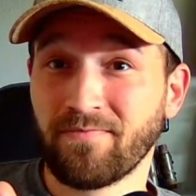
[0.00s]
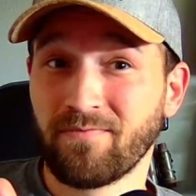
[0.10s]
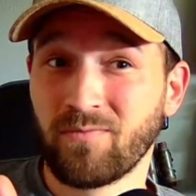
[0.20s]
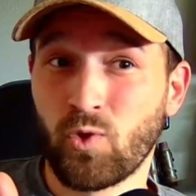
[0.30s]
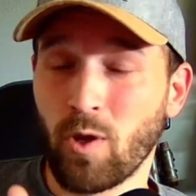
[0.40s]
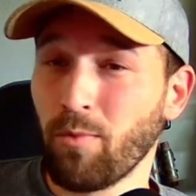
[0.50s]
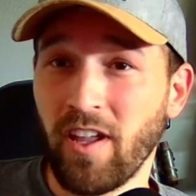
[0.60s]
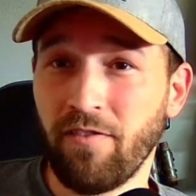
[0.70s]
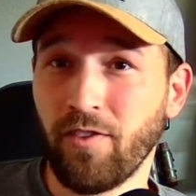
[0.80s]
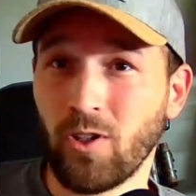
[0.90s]

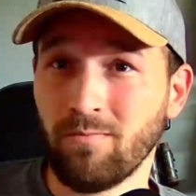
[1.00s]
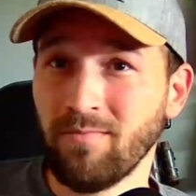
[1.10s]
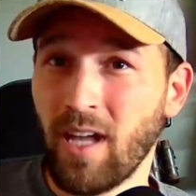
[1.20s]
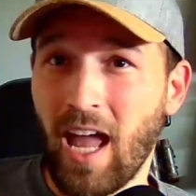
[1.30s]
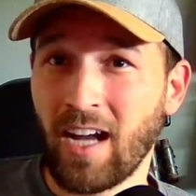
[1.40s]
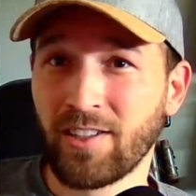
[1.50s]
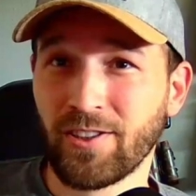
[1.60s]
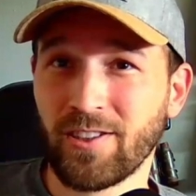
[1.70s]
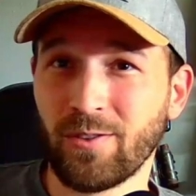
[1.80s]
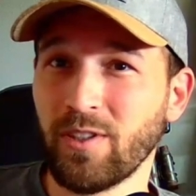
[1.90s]
AAA film
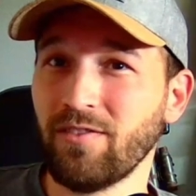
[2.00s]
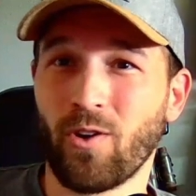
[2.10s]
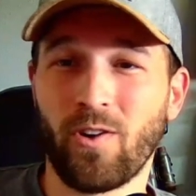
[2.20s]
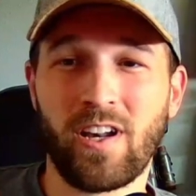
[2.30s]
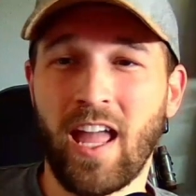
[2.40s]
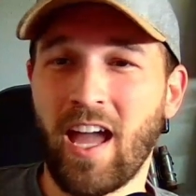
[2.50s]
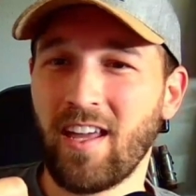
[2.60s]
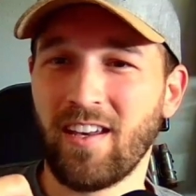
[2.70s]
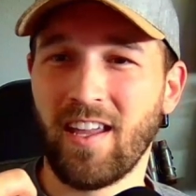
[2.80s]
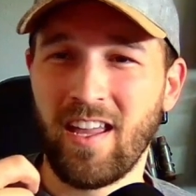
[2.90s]
actor. We've already
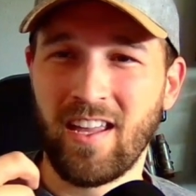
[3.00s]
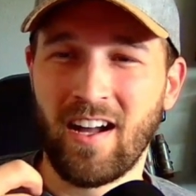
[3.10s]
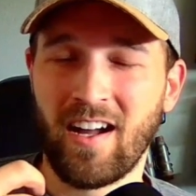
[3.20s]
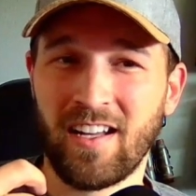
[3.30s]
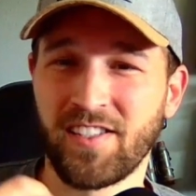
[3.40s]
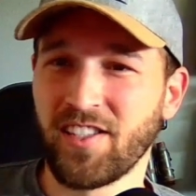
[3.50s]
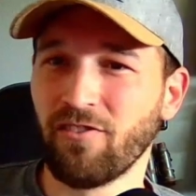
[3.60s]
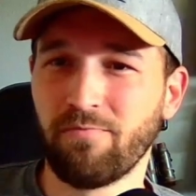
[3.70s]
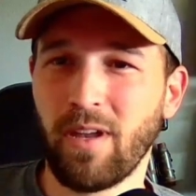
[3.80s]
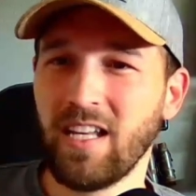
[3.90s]
had a
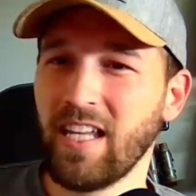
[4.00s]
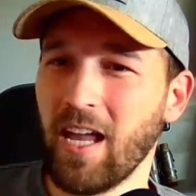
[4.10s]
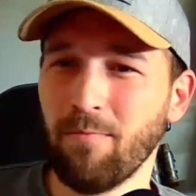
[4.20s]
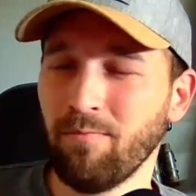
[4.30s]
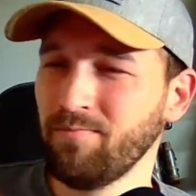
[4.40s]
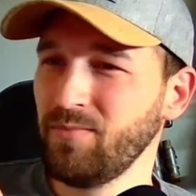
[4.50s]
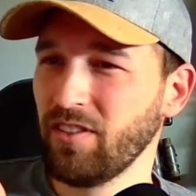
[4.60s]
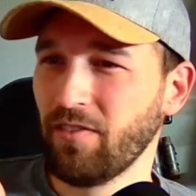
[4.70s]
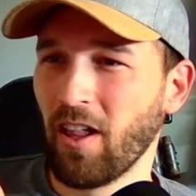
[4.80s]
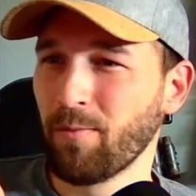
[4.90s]
self-made game
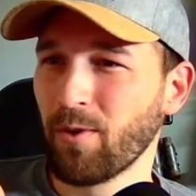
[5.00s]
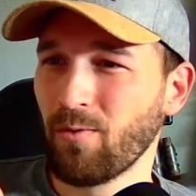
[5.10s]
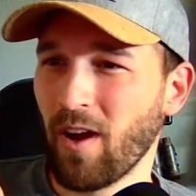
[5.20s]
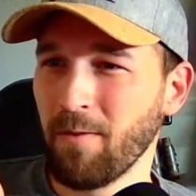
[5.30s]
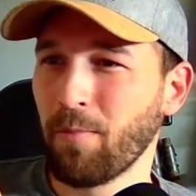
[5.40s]
developer, right?